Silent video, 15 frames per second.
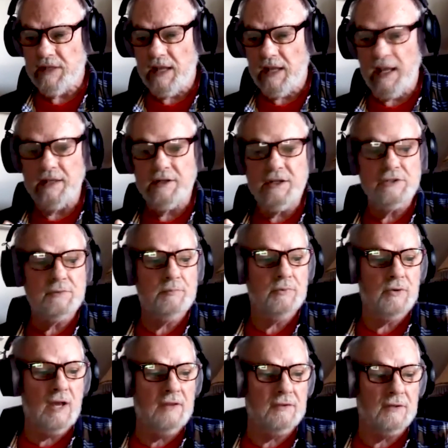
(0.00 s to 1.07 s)
And his
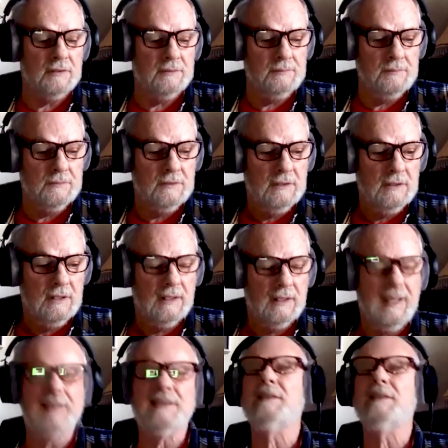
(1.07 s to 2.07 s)
brother, can't